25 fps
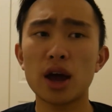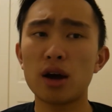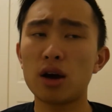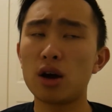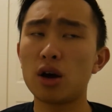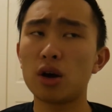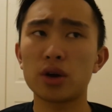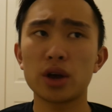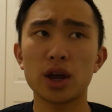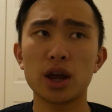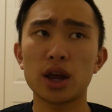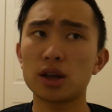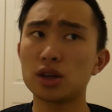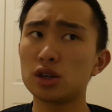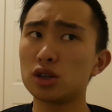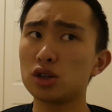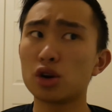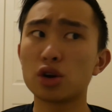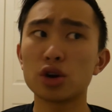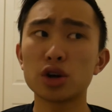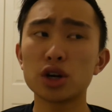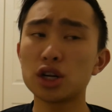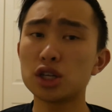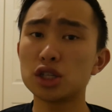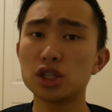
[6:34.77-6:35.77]
Okay,
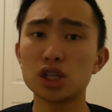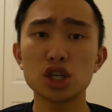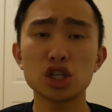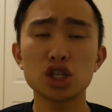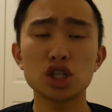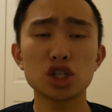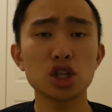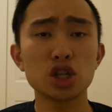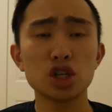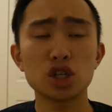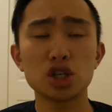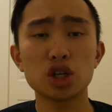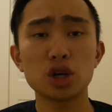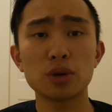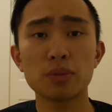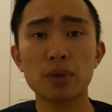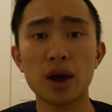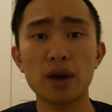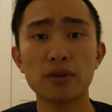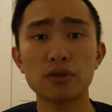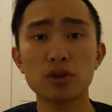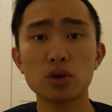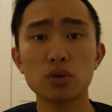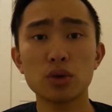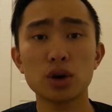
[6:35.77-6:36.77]
you're gonna ditch to the gym
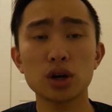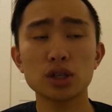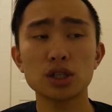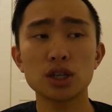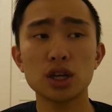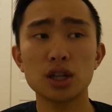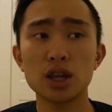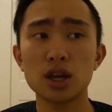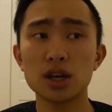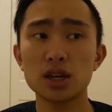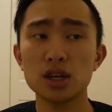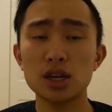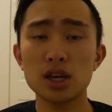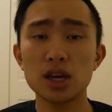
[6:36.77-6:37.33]
afterwards and then